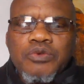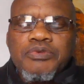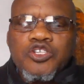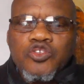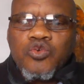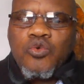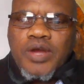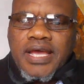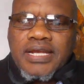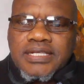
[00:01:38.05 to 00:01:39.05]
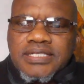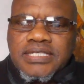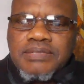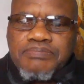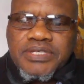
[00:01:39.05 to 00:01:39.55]
be 2
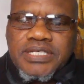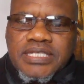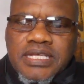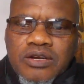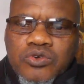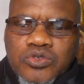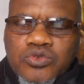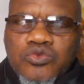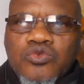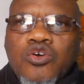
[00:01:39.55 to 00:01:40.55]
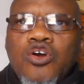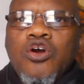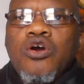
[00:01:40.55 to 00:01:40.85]
LCP 302